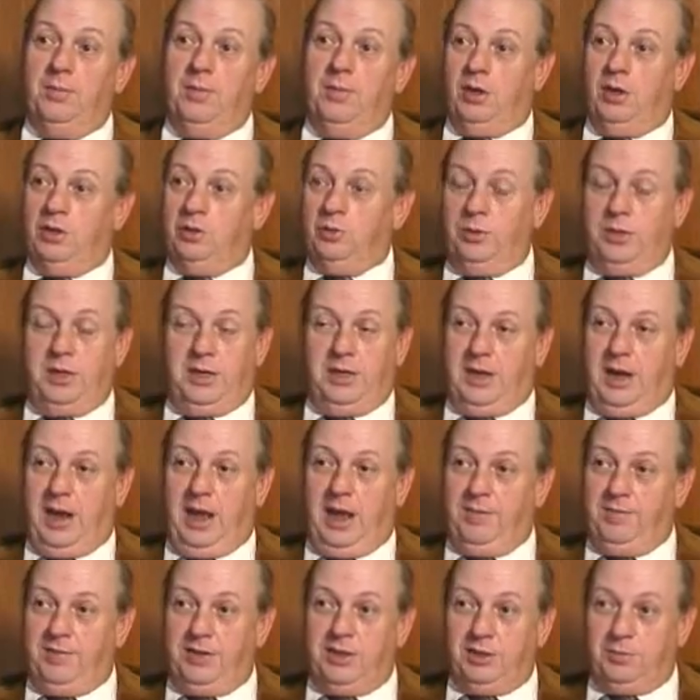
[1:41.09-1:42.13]
because we didn't
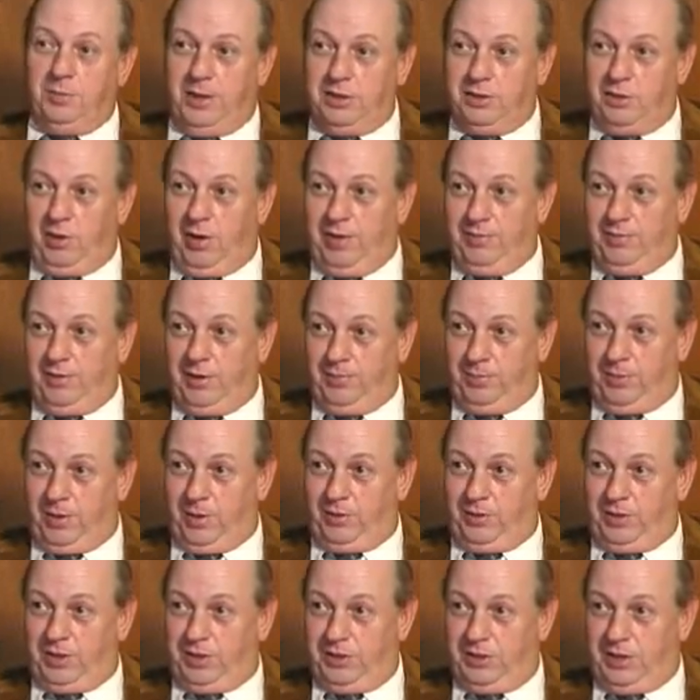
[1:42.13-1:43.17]
have any spacecraft up
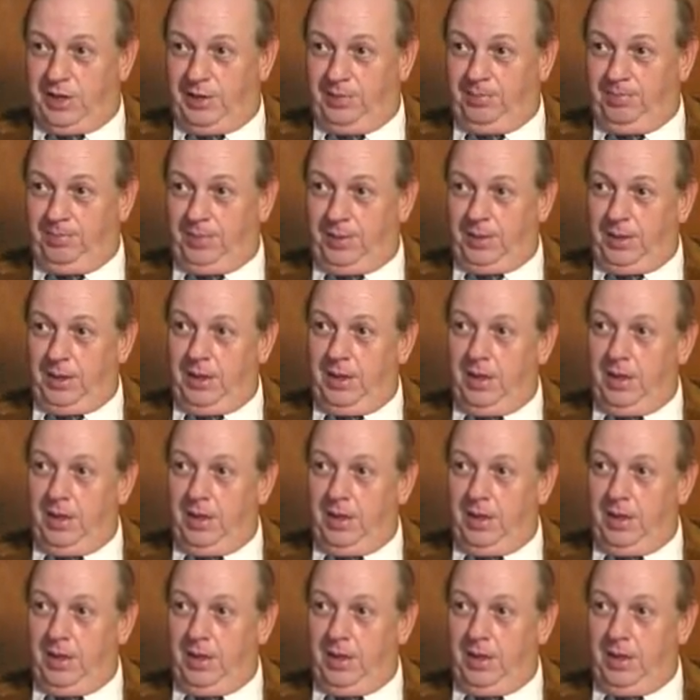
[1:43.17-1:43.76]
there at this time.